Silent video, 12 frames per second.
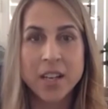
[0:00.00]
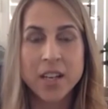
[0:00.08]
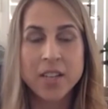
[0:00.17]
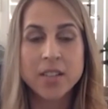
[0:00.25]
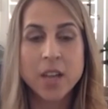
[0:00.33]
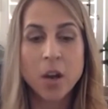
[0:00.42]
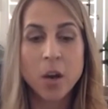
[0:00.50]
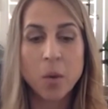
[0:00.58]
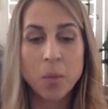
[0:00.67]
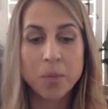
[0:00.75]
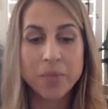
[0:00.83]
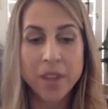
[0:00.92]

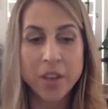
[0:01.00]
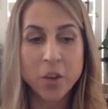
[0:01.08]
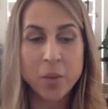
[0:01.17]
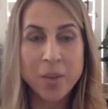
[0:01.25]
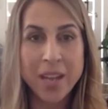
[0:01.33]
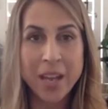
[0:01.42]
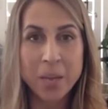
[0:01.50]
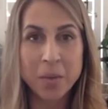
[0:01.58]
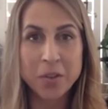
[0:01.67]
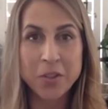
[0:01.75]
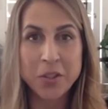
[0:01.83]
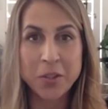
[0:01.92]
So you'll be
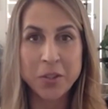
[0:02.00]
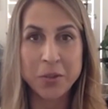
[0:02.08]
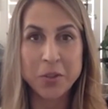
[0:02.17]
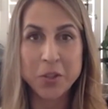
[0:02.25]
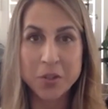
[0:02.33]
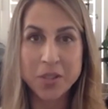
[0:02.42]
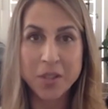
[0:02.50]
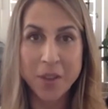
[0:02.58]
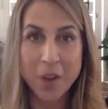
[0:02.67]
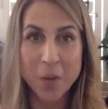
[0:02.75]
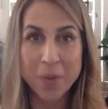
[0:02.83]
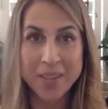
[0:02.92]
able to choose the
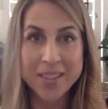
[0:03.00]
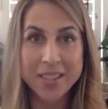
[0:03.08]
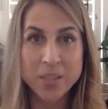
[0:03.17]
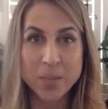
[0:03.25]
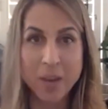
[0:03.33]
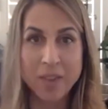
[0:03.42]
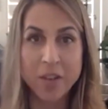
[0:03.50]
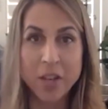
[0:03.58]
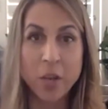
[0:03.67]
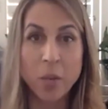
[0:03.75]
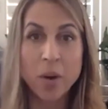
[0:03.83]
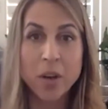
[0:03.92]
therapist that's right for
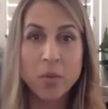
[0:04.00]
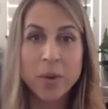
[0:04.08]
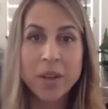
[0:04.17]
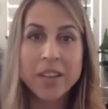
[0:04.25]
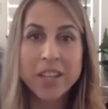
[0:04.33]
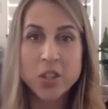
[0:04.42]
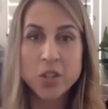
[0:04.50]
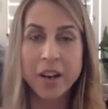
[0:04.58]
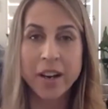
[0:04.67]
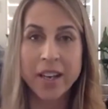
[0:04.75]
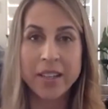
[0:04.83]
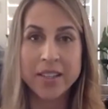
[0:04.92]
you. We're really
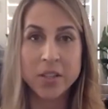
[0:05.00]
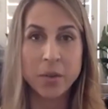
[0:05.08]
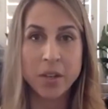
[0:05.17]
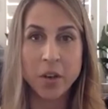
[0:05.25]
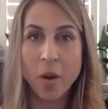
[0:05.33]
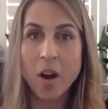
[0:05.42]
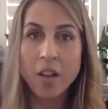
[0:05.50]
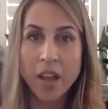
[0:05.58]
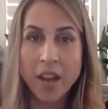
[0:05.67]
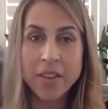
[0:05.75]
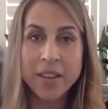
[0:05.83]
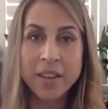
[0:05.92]
trying to,
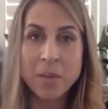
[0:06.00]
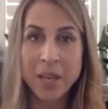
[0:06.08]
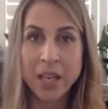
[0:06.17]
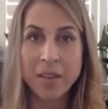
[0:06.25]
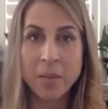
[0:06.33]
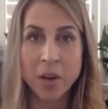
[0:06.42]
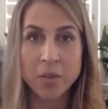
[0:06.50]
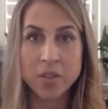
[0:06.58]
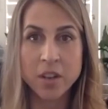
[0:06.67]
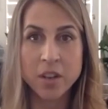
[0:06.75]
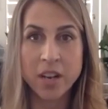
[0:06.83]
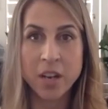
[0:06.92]
everything in the beginning that Mark was
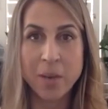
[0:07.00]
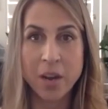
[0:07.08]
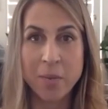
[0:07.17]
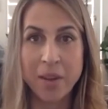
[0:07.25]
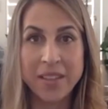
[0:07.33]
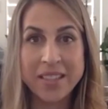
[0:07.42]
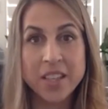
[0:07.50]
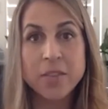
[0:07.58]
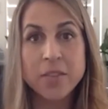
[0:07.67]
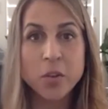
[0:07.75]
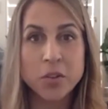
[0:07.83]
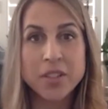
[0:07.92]
talking about the
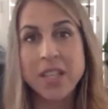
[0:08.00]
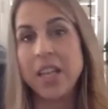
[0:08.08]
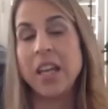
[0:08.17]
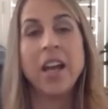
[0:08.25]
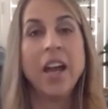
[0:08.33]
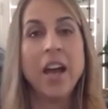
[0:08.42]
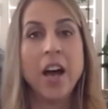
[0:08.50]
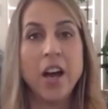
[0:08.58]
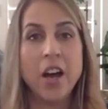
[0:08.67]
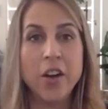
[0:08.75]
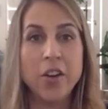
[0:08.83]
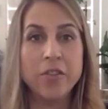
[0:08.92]
difficulty
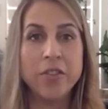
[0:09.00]
of